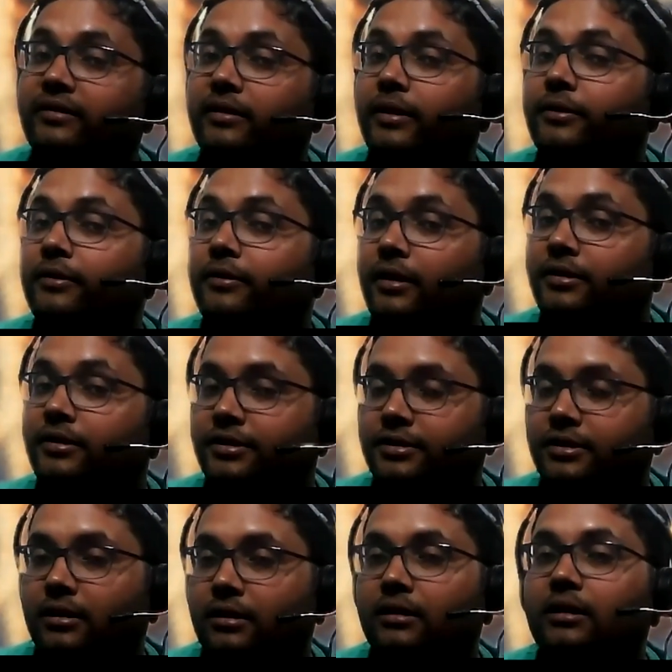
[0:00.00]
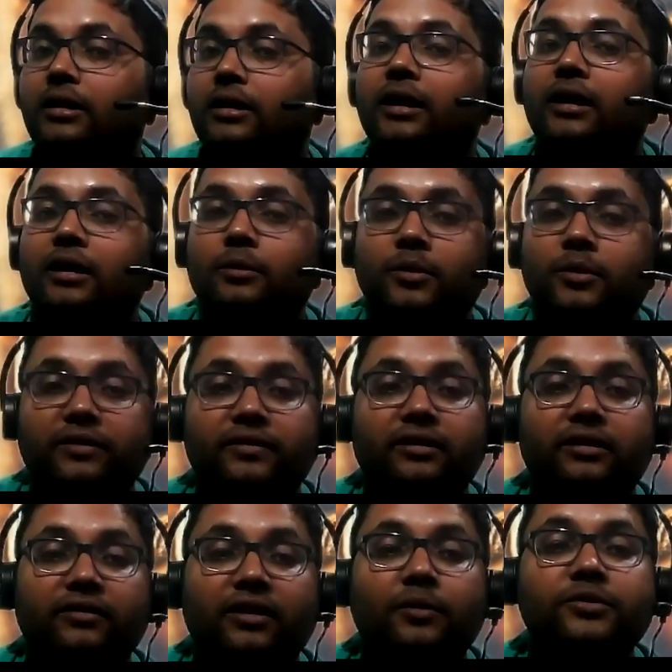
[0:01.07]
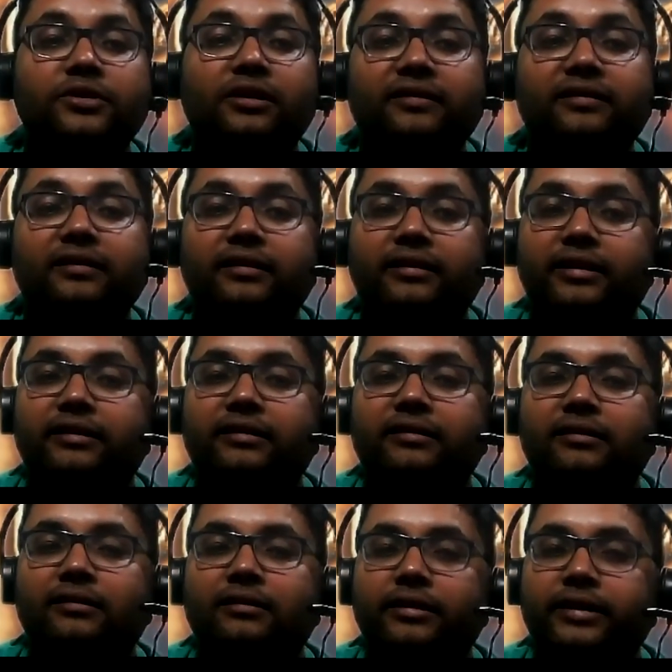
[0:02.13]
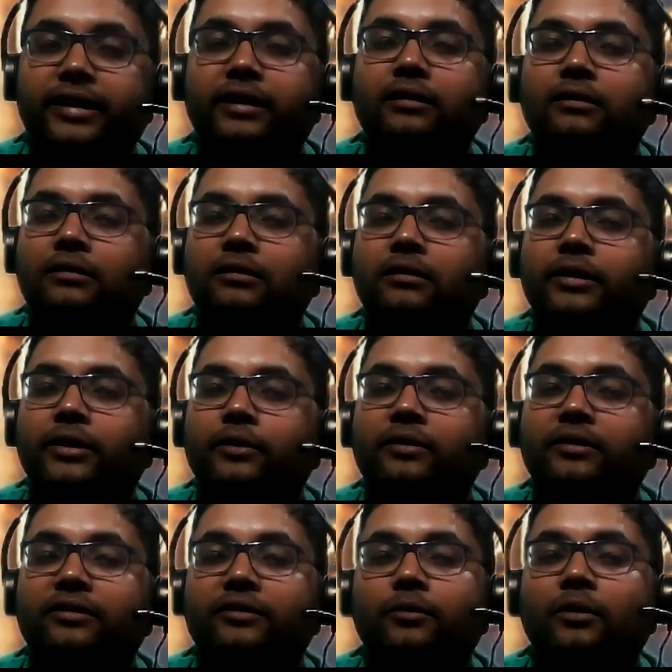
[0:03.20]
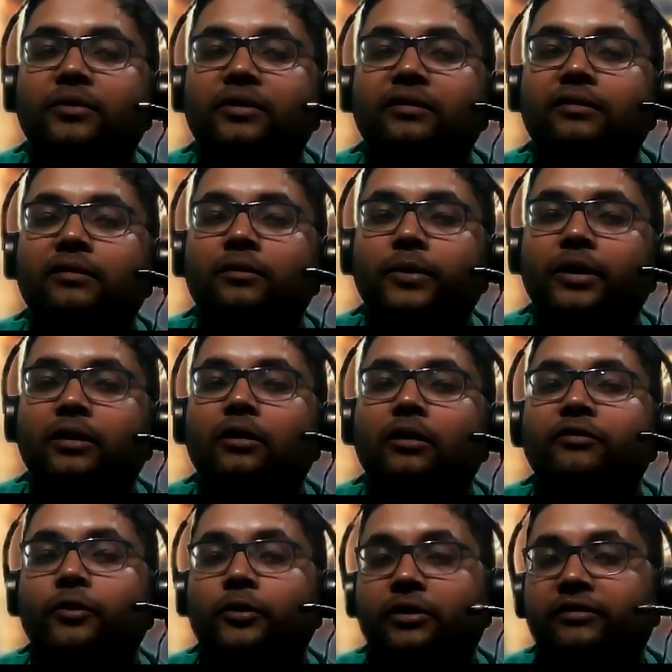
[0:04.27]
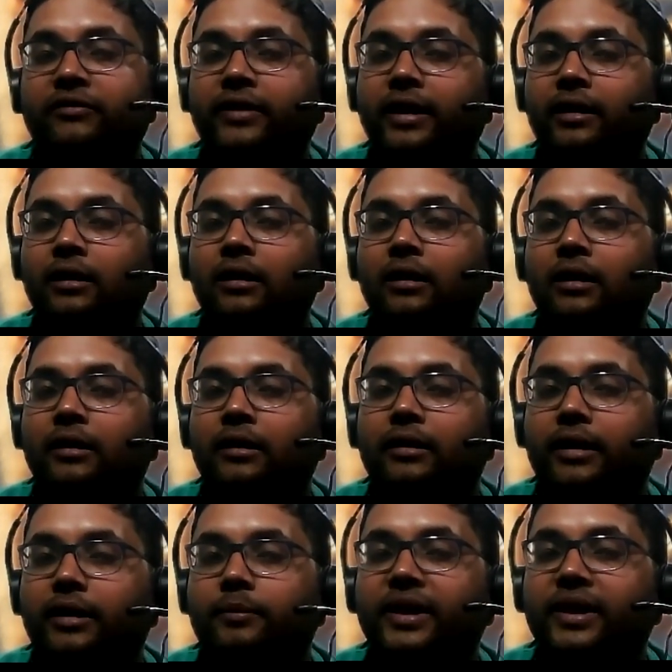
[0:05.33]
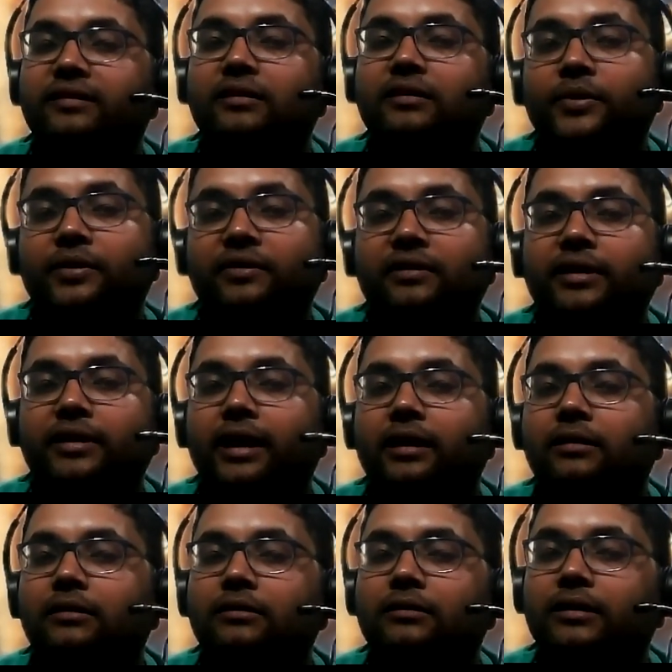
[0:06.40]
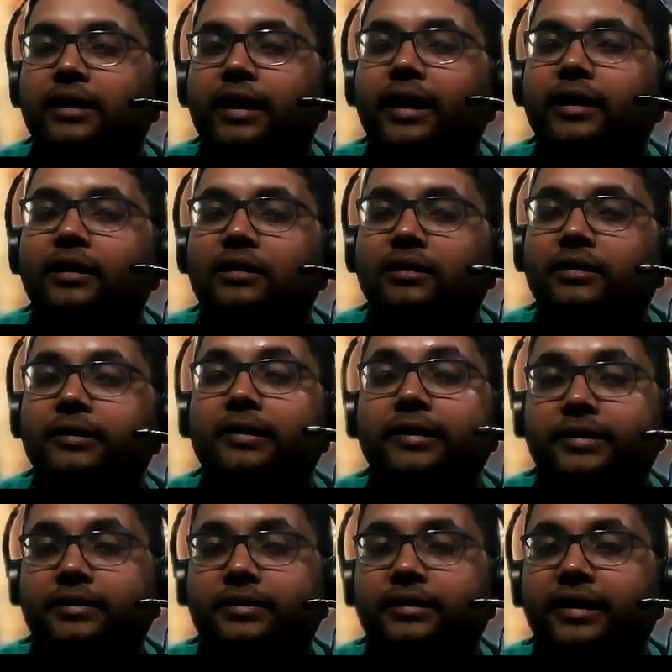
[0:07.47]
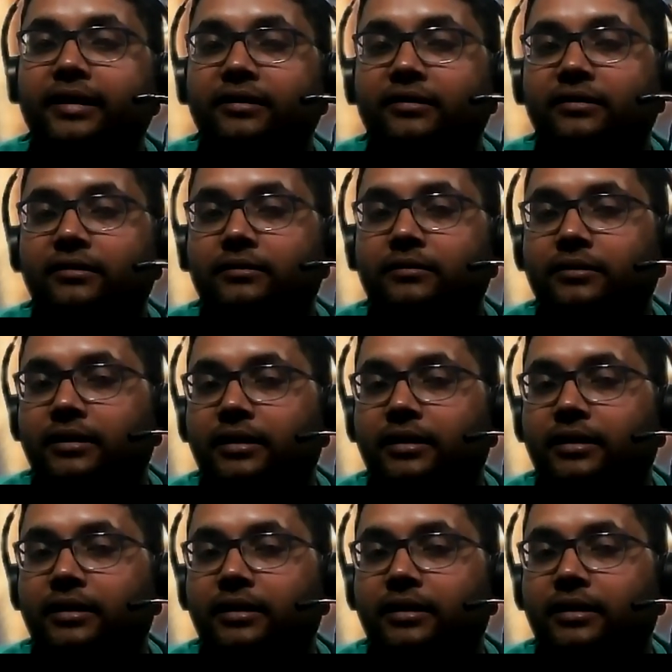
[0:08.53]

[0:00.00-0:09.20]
is there in the Rashi chart, but if the Navamsha disagrees, then this promise will not fructify. It means the person can die earlier as